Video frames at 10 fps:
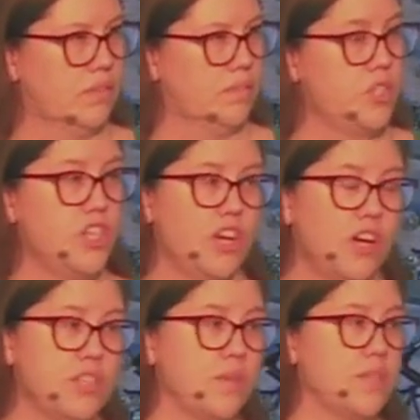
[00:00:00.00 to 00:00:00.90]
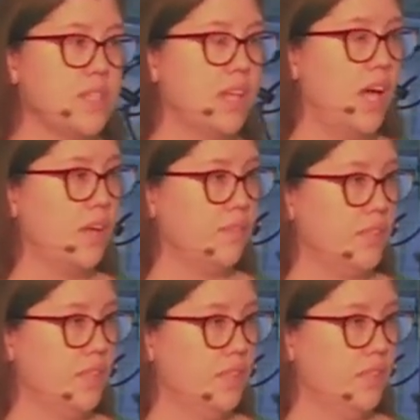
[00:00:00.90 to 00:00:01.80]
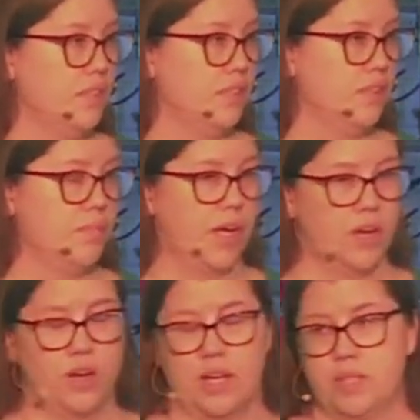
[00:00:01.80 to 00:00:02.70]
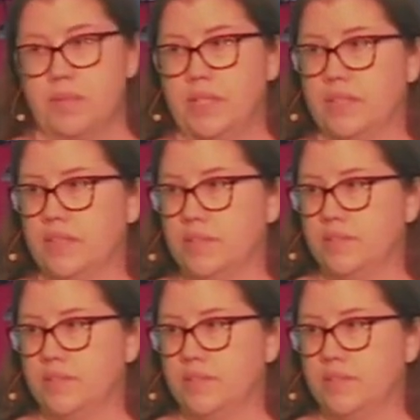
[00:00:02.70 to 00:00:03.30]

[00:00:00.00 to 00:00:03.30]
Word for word: But she also is loved by her husband.